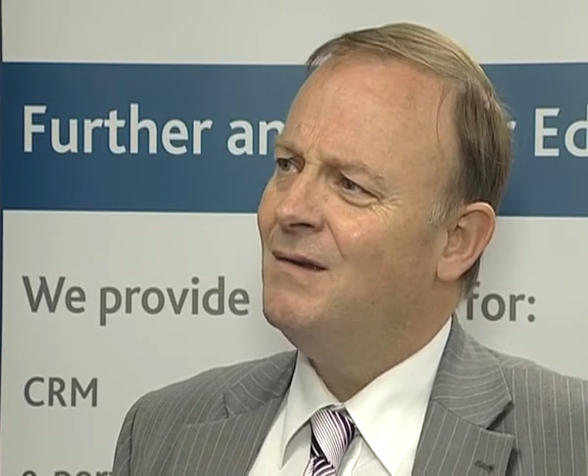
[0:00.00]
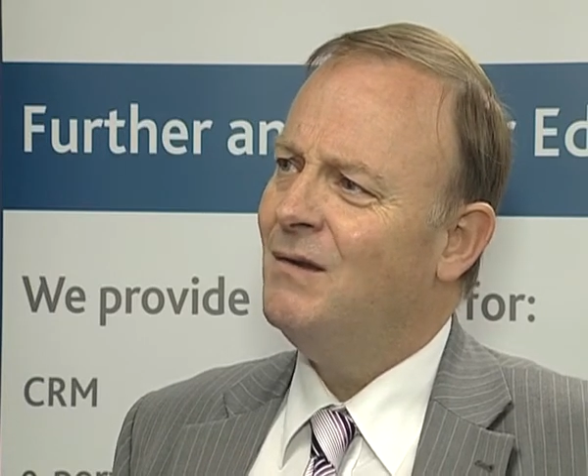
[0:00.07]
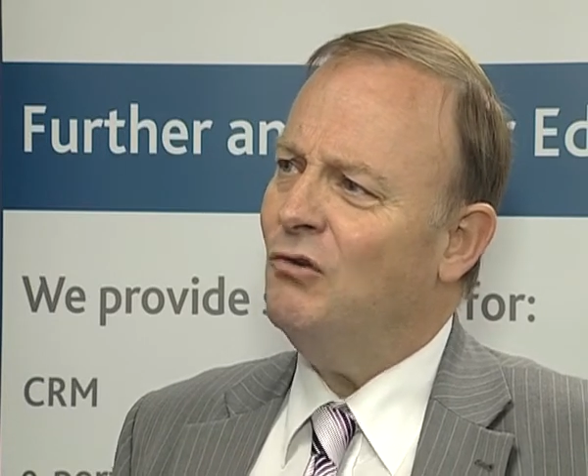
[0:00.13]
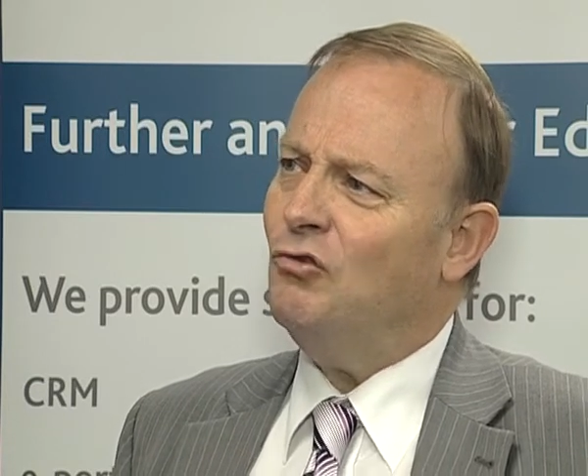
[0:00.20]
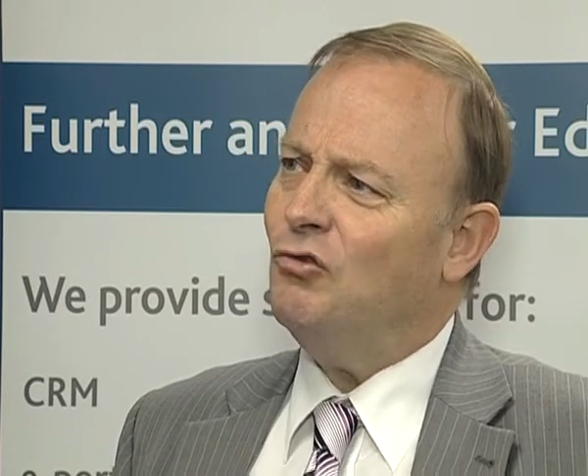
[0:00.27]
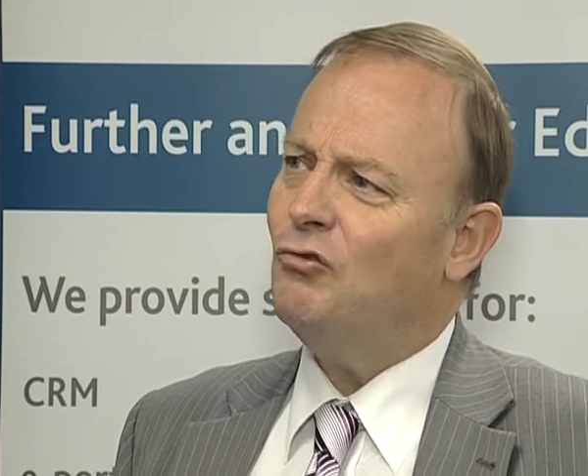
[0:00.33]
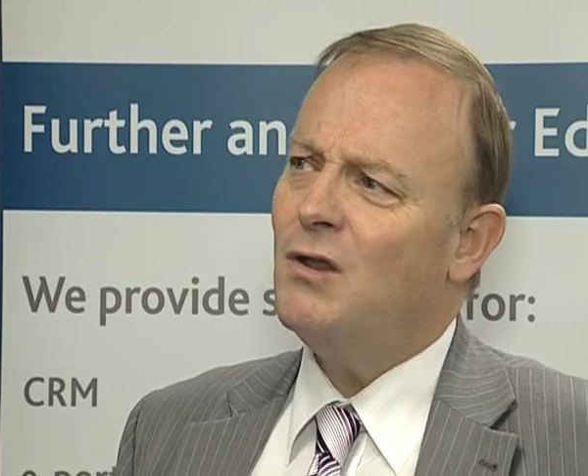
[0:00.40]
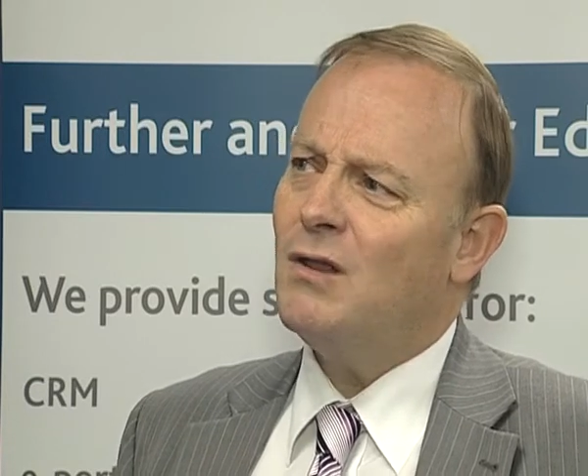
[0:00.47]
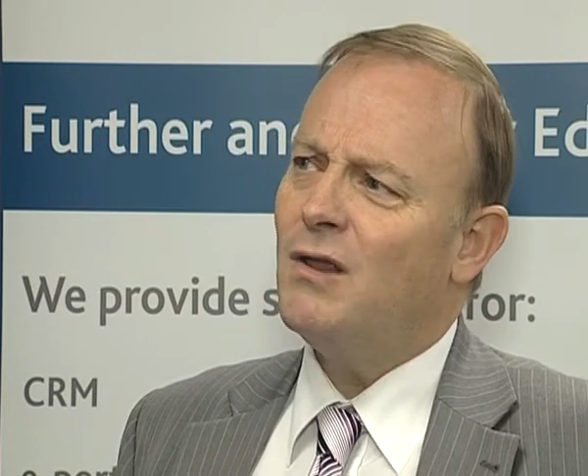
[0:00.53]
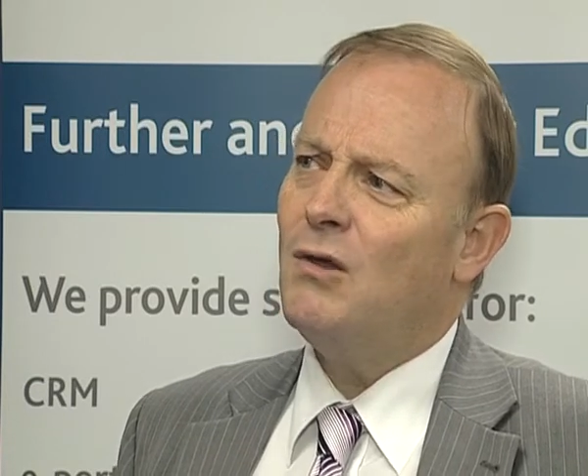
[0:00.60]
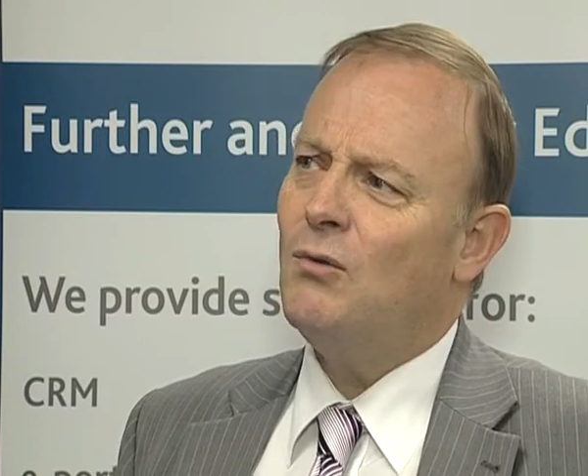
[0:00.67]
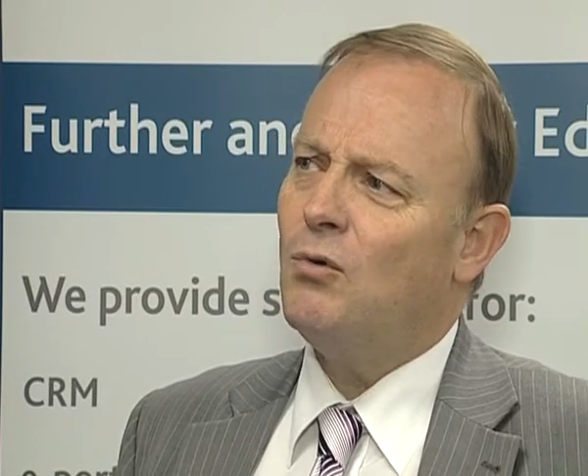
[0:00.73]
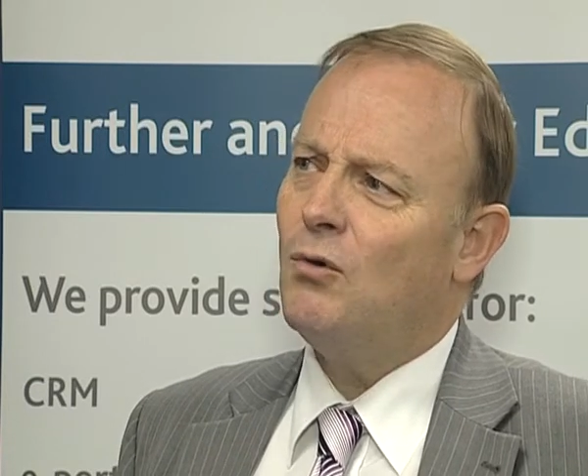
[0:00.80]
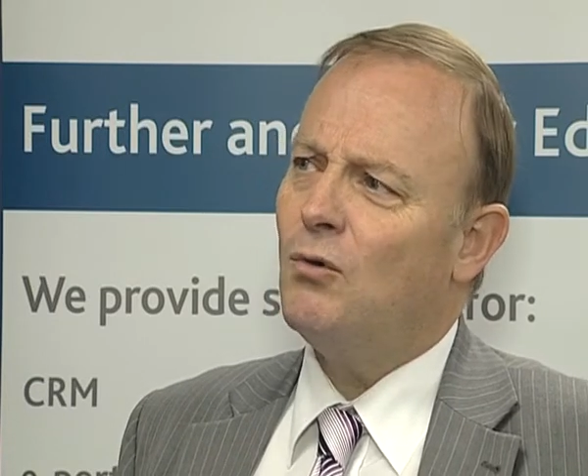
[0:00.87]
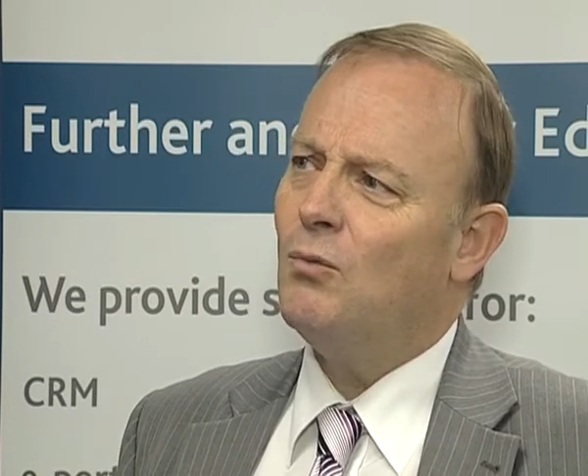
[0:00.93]
Is really
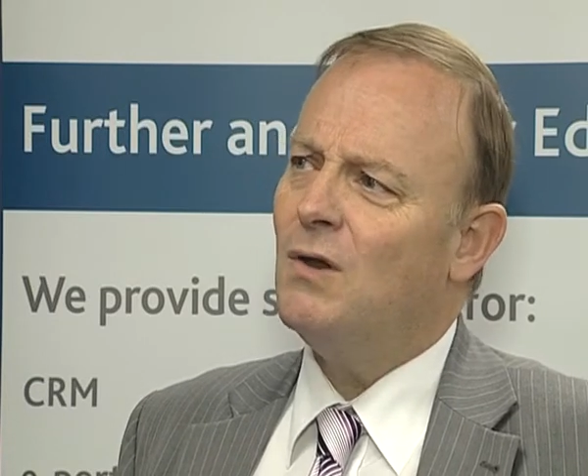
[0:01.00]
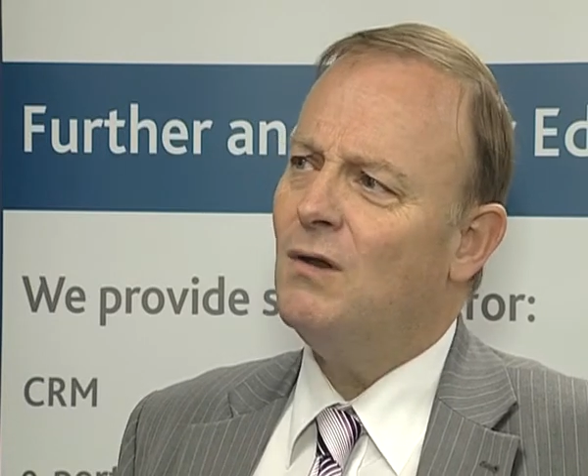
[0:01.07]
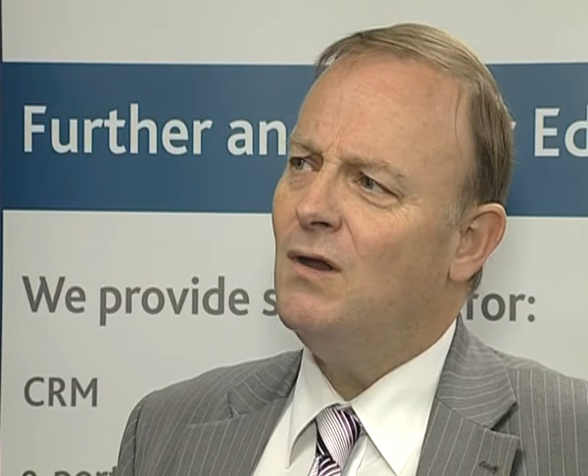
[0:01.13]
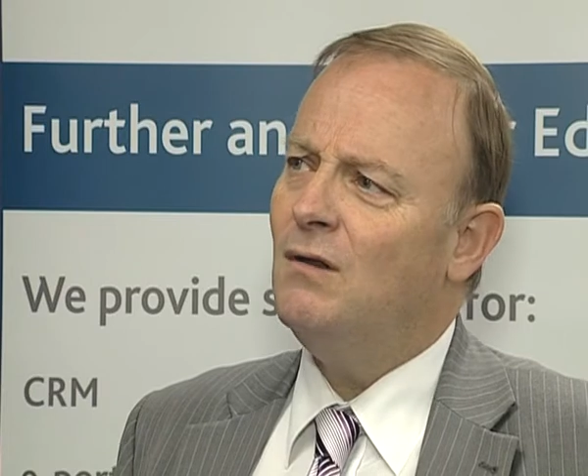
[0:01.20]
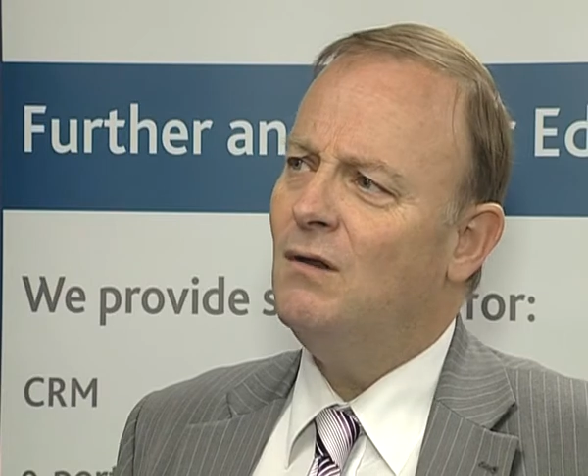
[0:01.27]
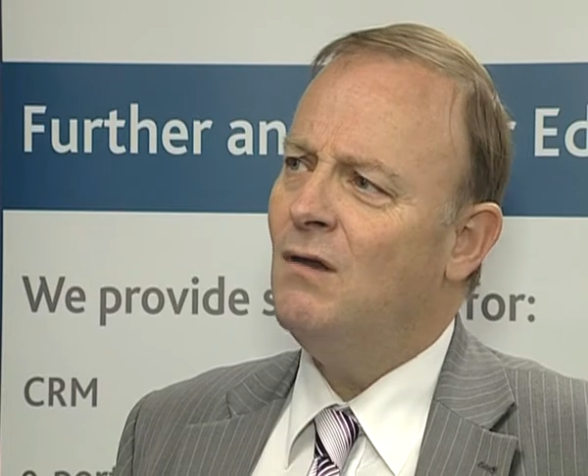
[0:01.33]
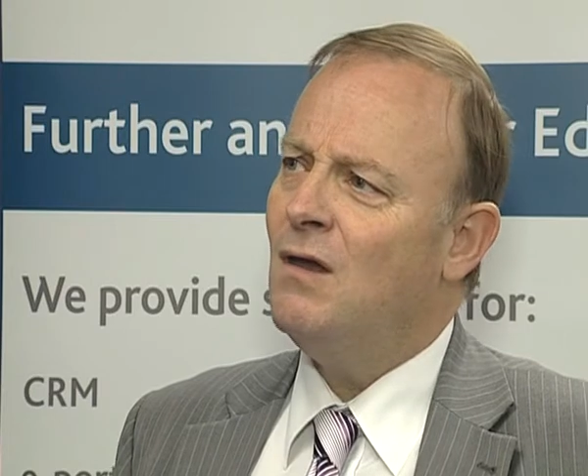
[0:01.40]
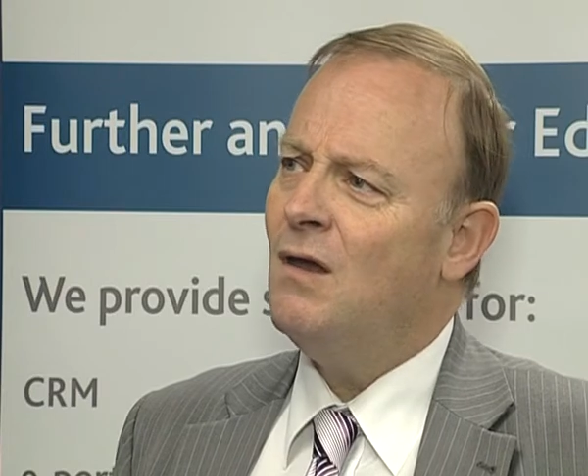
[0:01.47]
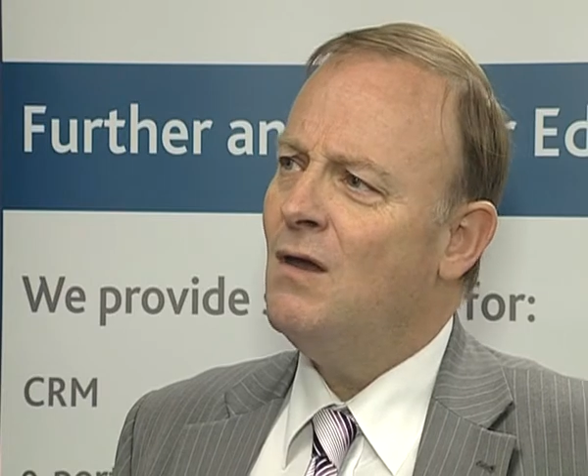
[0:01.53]
what we need